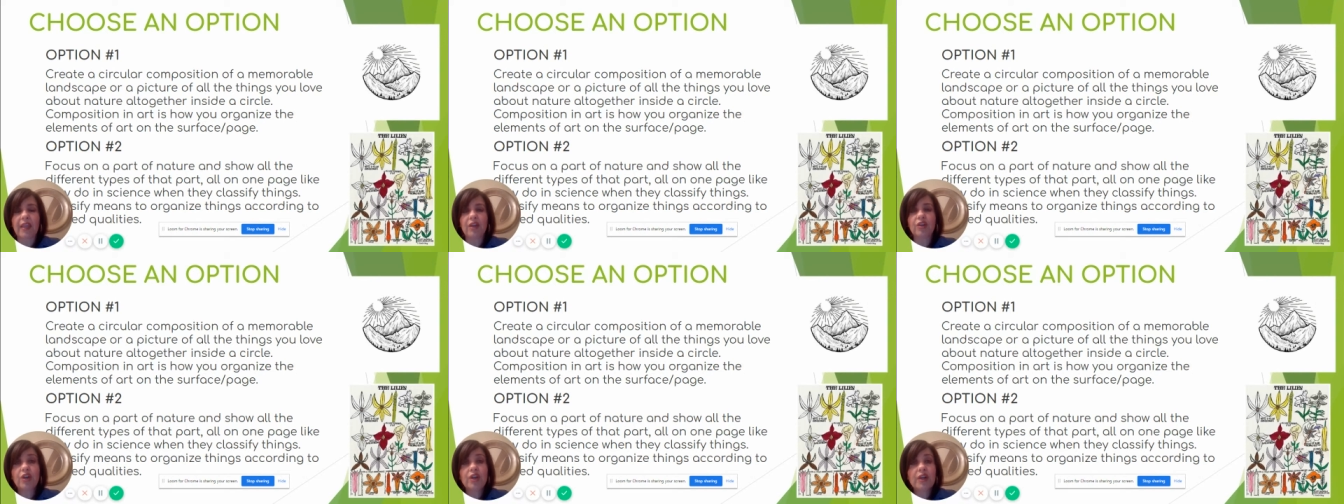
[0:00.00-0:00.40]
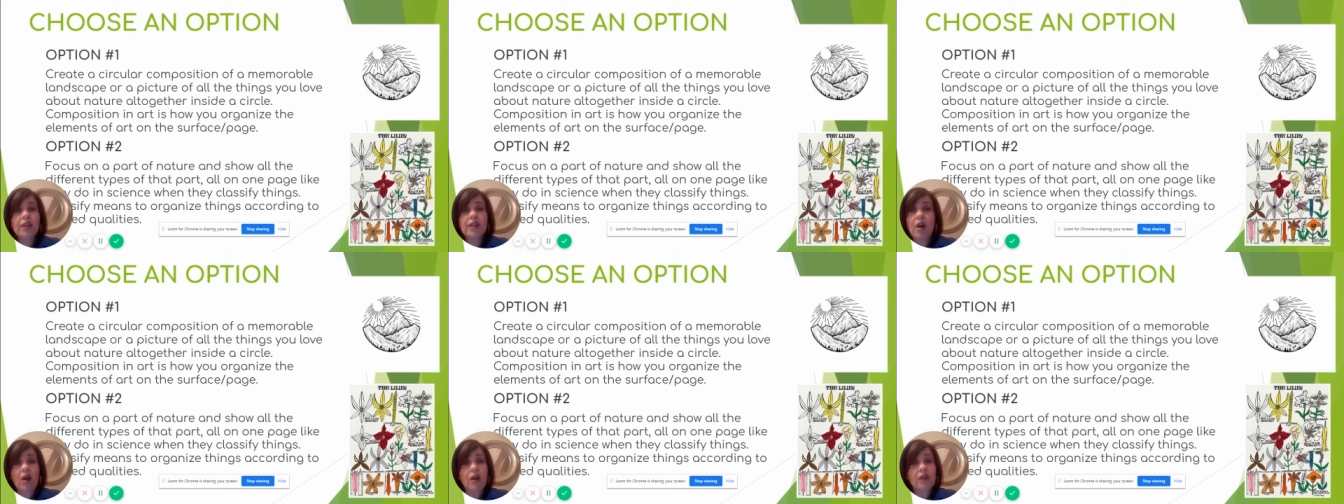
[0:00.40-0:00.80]
it
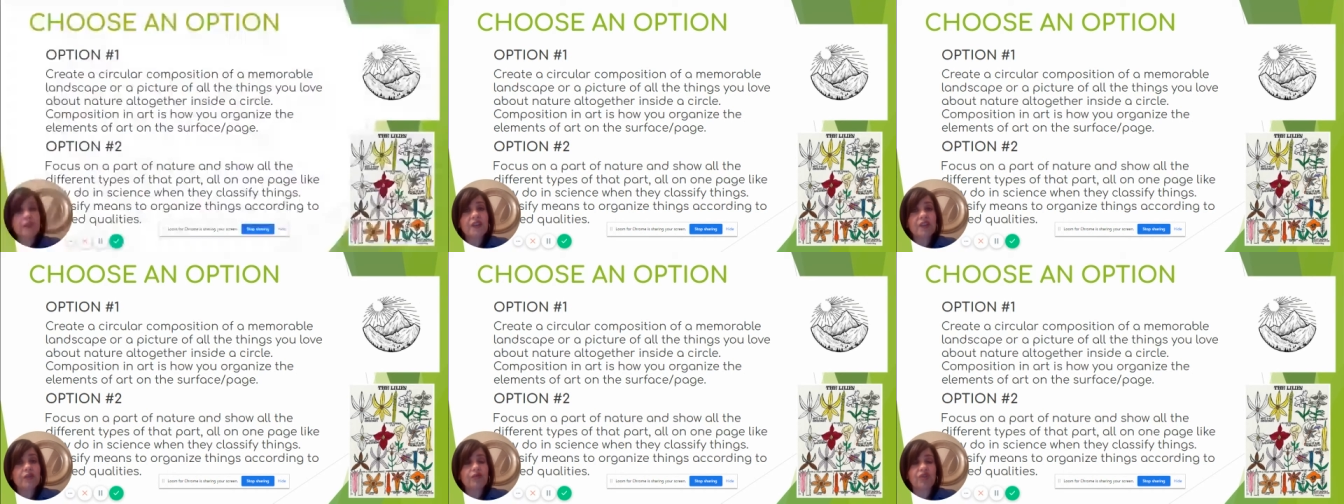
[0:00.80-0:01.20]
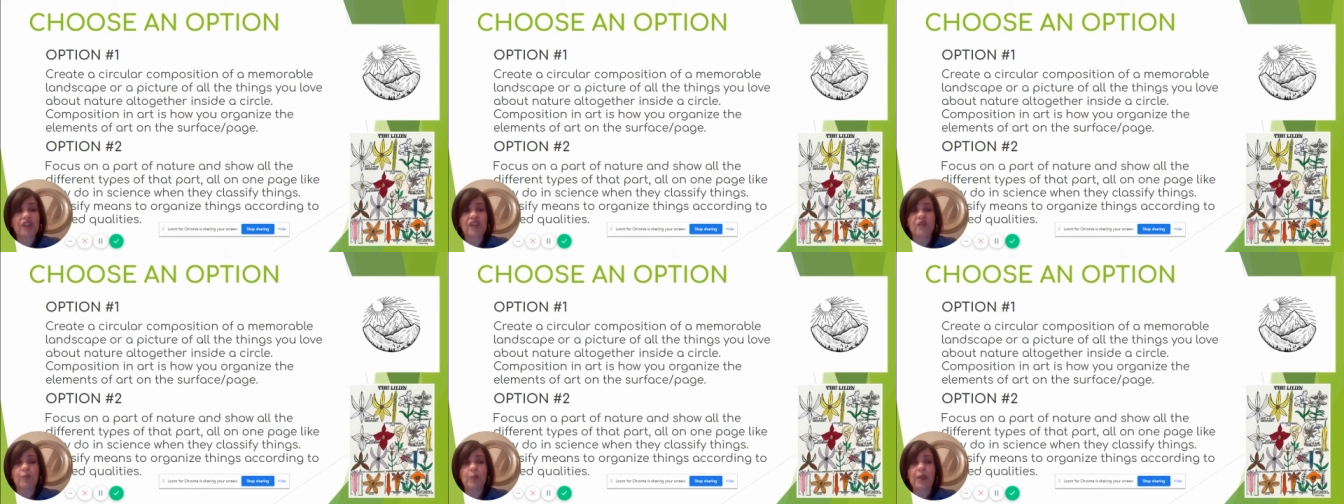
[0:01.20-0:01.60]
could also
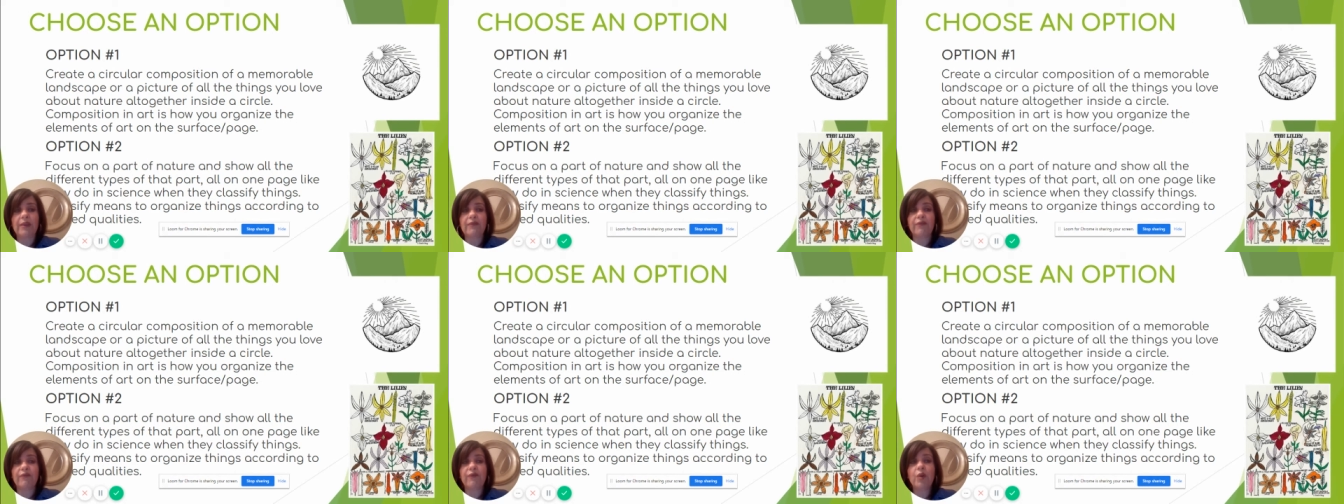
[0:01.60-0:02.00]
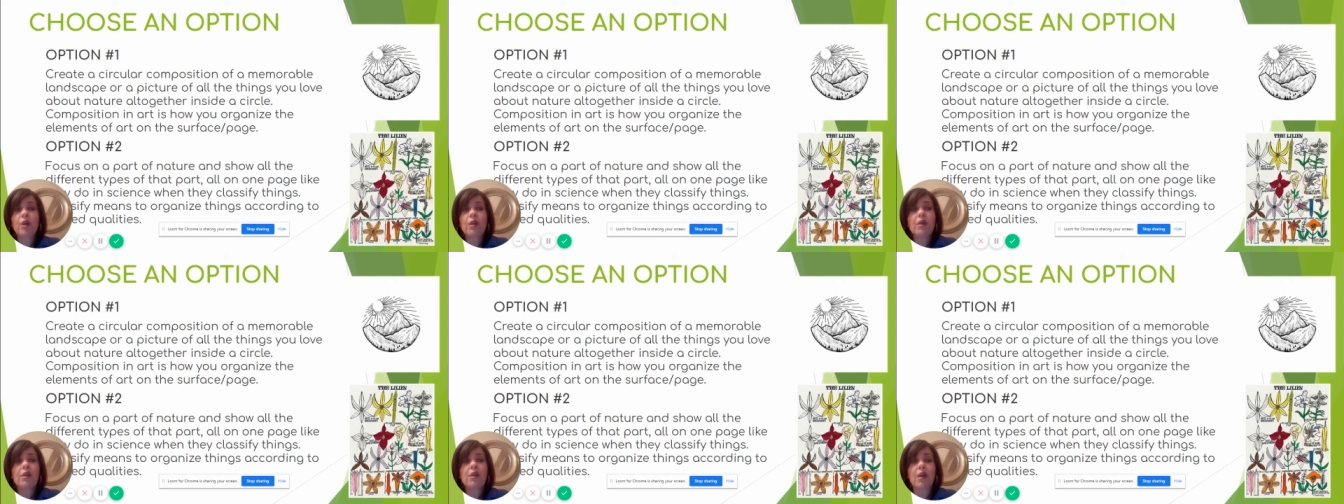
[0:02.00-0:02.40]
just be
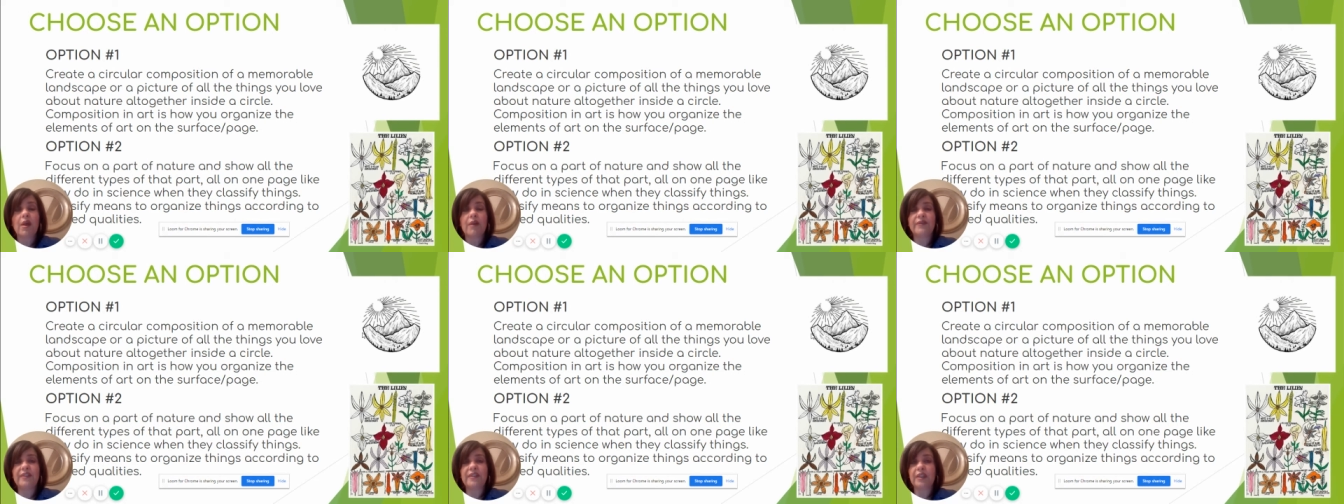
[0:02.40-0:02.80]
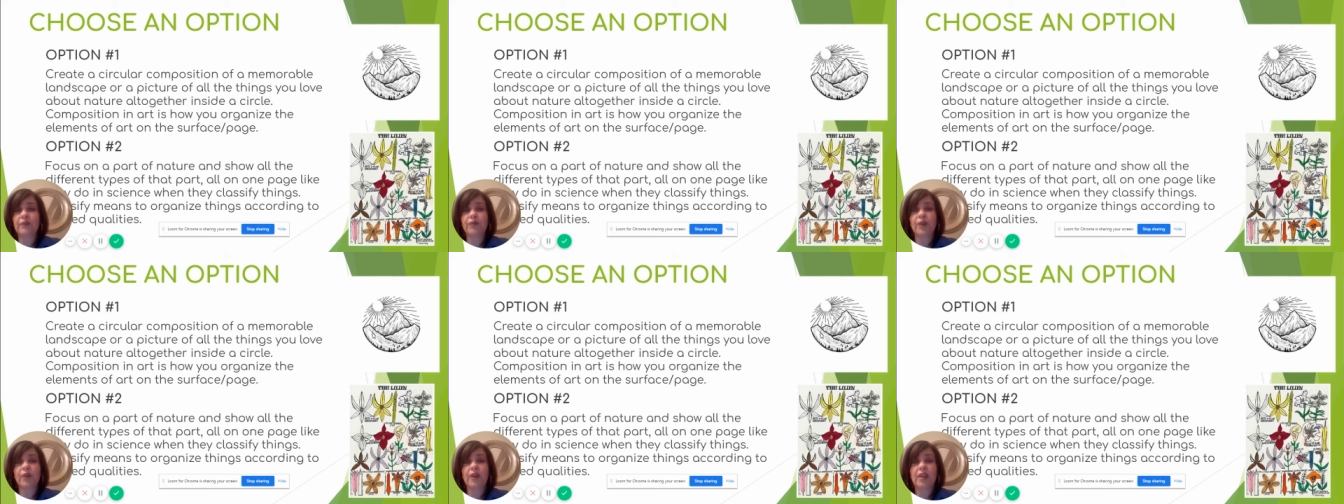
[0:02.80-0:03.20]
full of
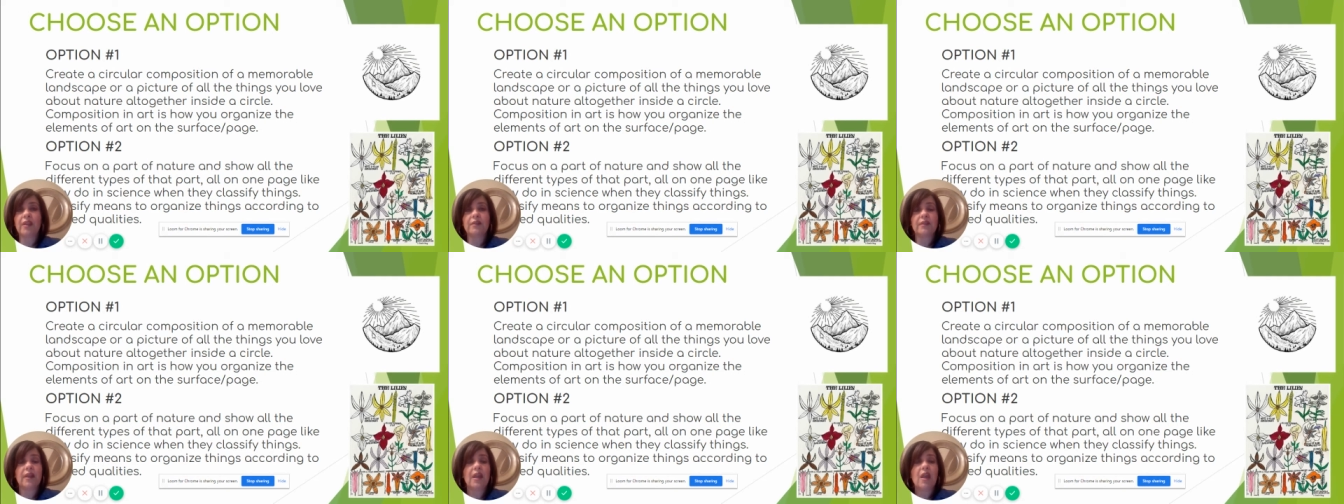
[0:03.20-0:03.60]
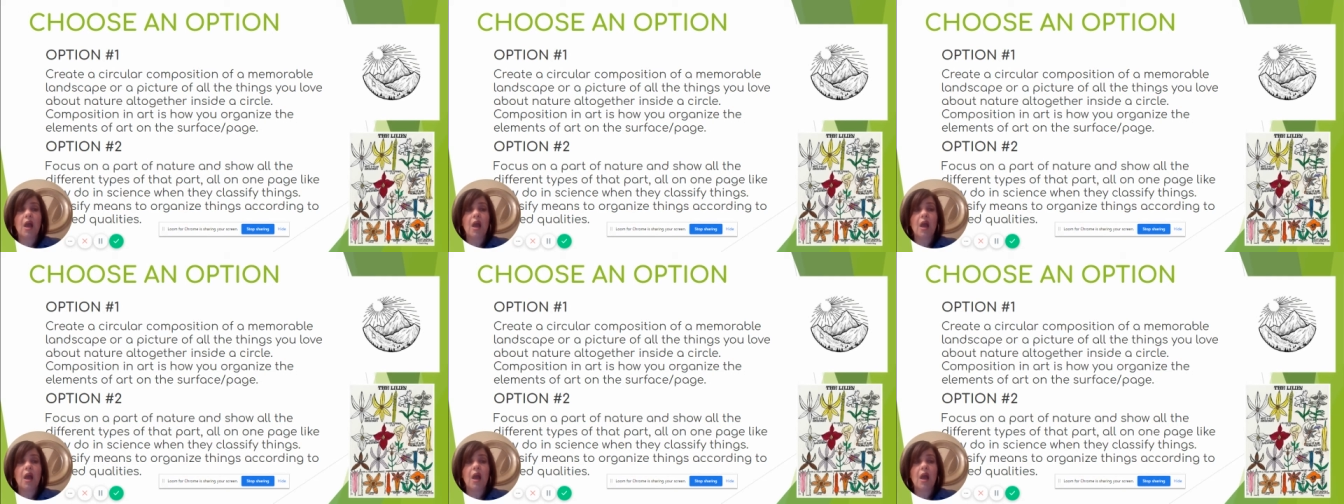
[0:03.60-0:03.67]
different